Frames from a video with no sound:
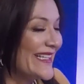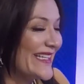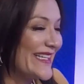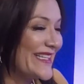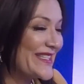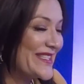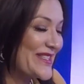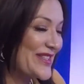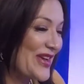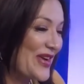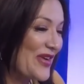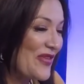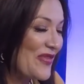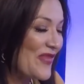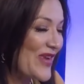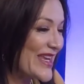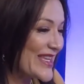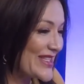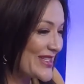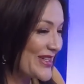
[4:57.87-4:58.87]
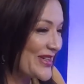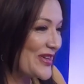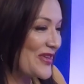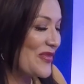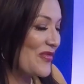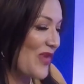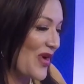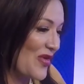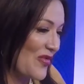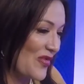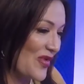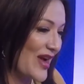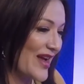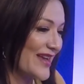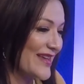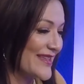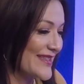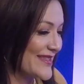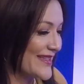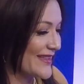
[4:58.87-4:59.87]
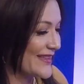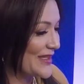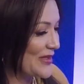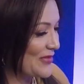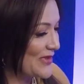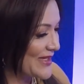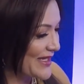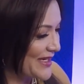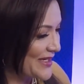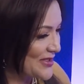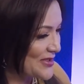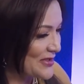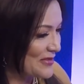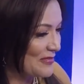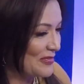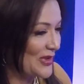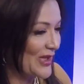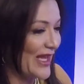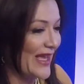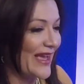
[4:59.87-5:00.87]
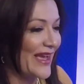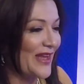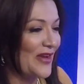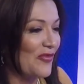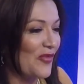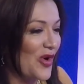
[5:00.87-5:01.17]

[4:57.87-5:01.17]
And so we took what was a liquidation plan,